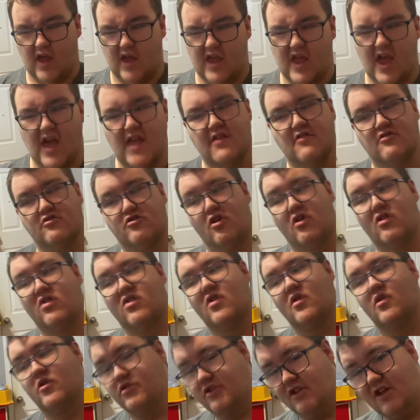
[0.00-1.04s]
And there's
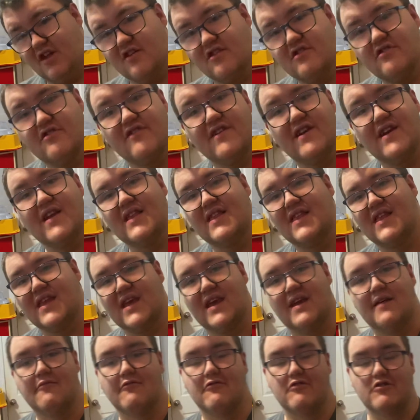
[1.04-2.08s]
also another deleted
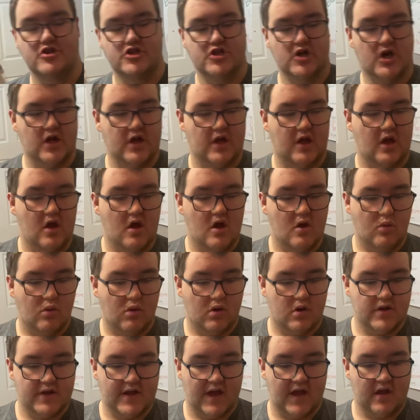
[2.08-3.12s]
scene where John
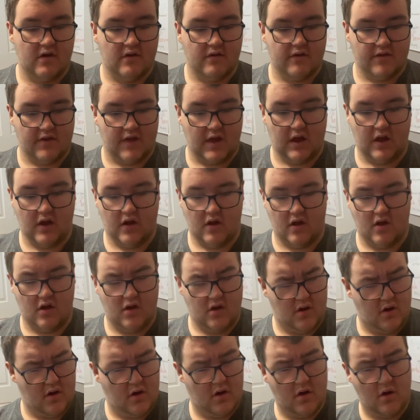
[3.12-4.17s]
where Daniel's like,
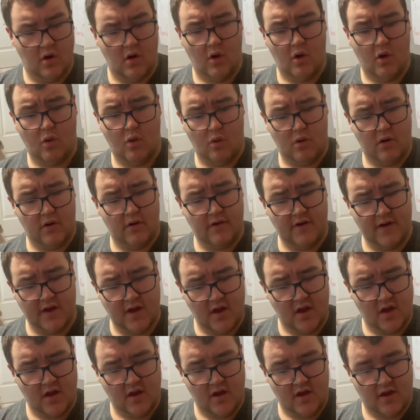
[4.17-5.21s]
huh,
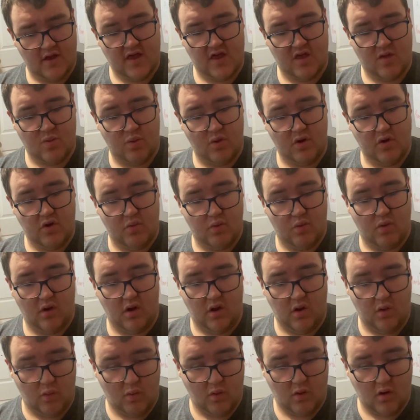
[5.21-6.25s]
really? Is this what you
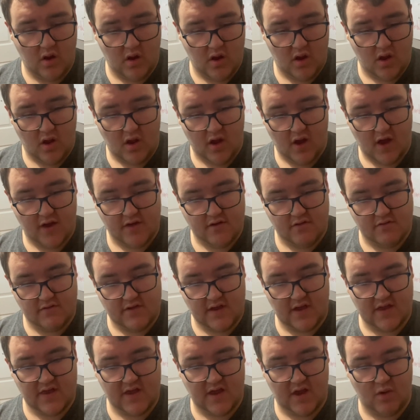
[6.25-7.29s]
really want? Is your
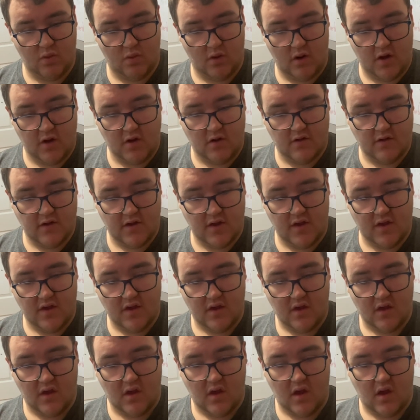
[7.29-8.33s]
sensei right now?
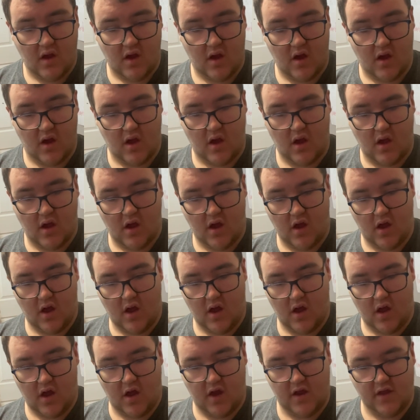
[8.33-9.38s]
this?
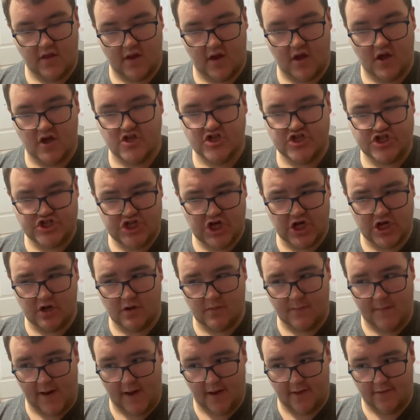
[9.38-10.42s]
And he's like, shut your
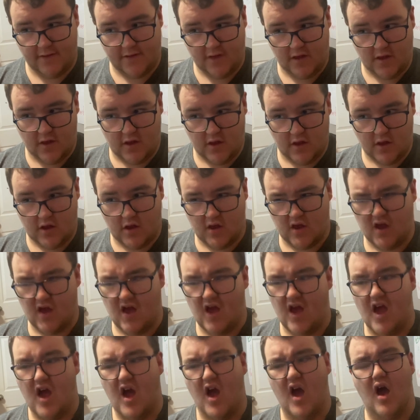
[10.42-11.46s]
mouth.
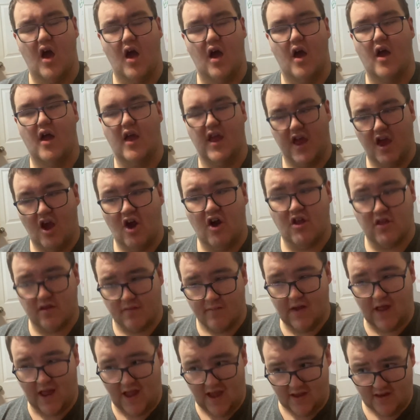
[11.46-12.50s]
He calls him
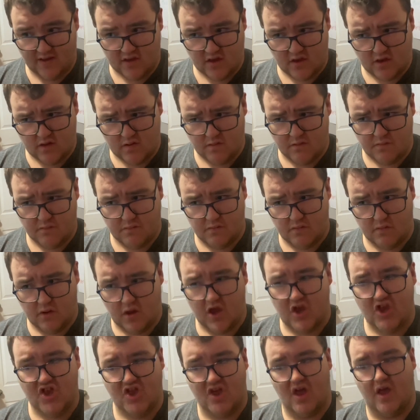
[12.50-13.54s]
ass.
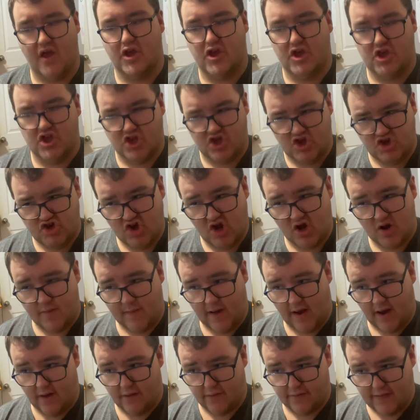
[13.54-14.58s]
He's like, shut your
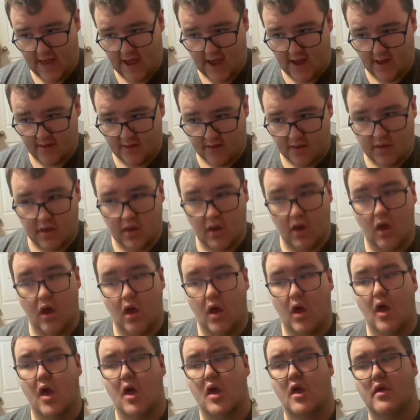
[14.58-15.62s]
mouth, ass.
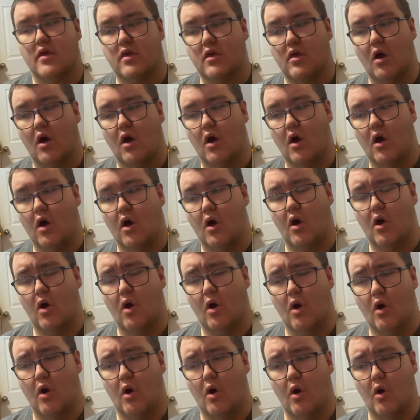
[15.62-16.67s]

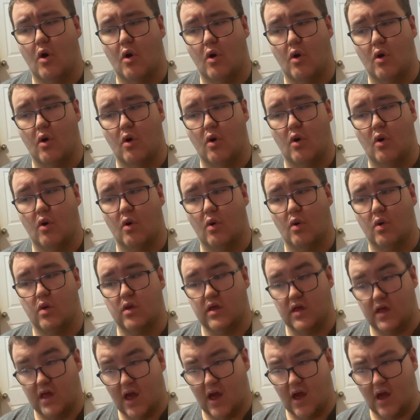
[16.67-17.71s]
So,
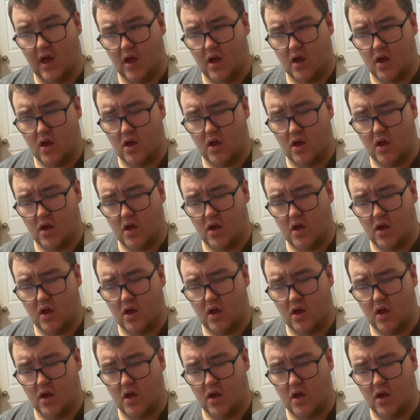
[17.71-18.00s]
yeah.